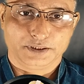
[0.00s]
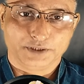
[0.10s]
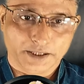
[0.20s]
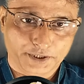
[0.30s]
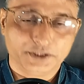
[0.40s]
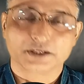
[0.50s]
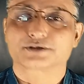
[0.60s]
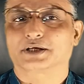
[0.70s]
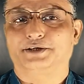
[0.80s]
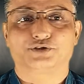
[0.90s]
in the
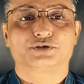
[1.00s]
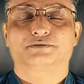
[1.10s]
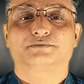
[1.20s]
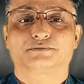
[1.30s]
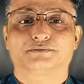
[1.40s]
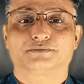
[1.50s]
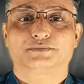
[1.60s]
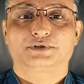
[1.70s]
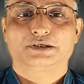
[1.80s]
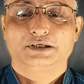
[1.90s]
inner side,
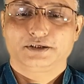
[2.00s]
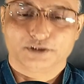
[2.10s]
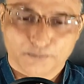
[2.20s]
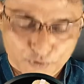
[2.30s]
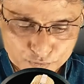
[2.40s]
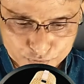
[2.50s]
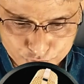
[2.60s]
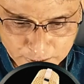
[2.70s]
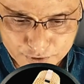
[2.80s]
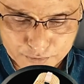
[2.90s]
the
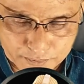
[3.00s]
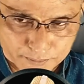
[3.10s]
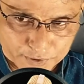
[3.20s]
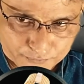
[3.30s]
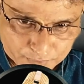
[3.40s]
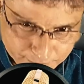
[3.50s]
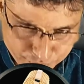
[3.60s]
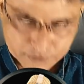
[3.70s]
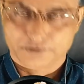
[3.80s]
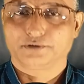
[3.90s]
more things will be
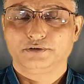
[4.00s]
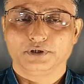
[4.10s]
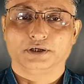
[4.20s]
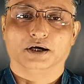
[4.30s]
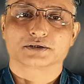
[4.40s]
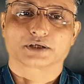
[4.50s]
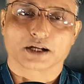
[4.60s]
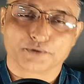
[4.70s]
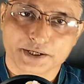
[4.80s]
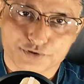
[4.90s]
reflected in our
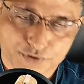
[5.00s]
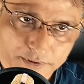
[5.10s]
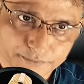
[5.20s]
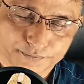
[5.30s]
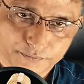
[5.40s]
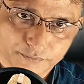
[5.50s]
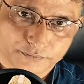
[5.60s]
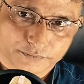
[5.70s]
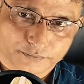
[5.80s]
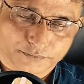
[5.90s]
surroundings.
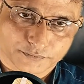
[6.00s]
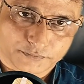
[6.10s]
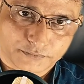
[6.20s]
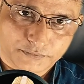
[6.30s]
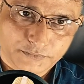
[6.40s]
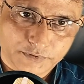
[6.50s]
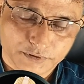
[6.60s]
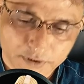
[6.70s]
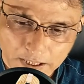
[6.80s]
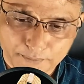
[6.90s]

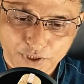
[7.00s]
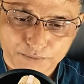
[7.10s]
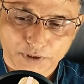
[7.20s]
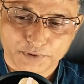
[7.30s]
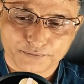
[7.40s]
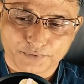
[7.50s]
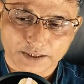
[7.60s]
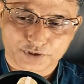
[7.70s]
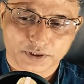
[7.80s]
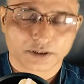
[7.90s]
The same thing will be
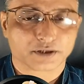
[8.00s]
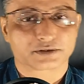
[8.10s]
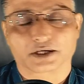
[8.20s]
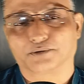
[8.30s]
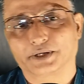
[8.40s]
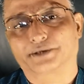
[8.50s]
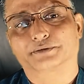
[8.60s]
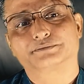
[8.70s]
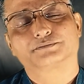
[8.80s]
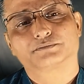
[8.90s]
reflected in our surrounding.